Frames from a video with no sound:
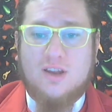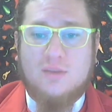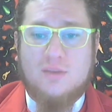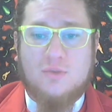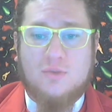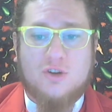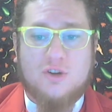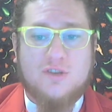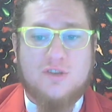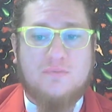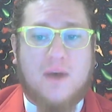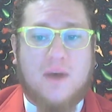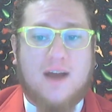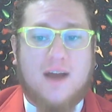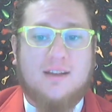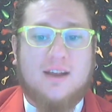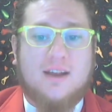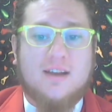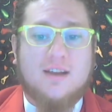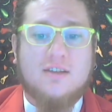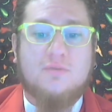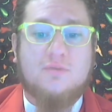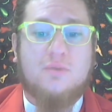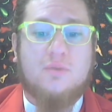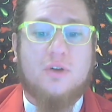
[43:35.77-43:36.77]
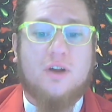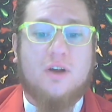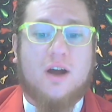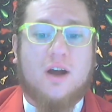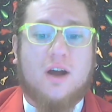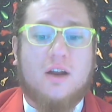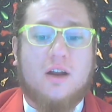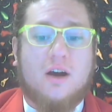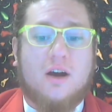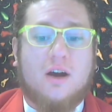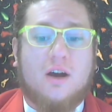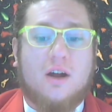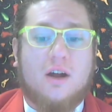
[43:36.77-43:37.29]
the more spotlight is put
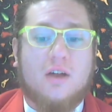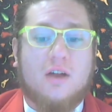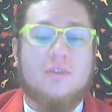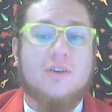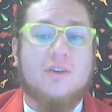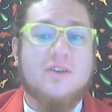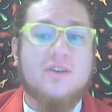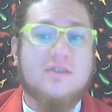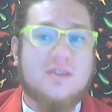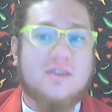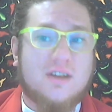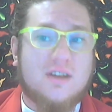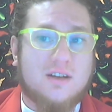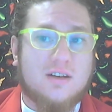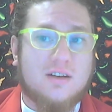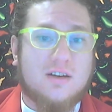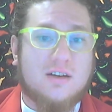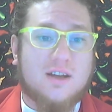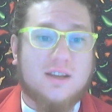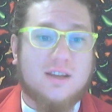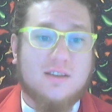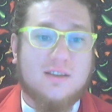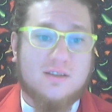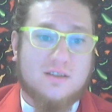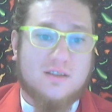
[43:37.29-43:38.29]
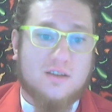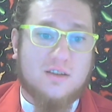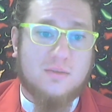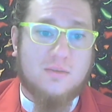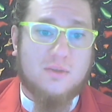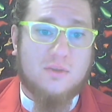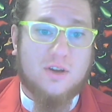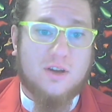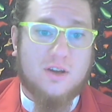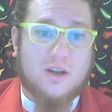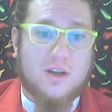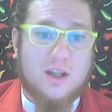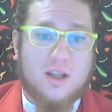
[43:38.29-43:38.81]
on all of us here in this
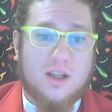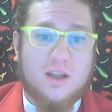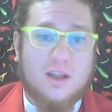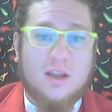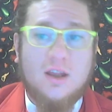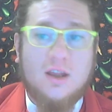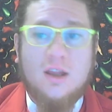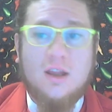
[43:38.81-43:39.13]
community.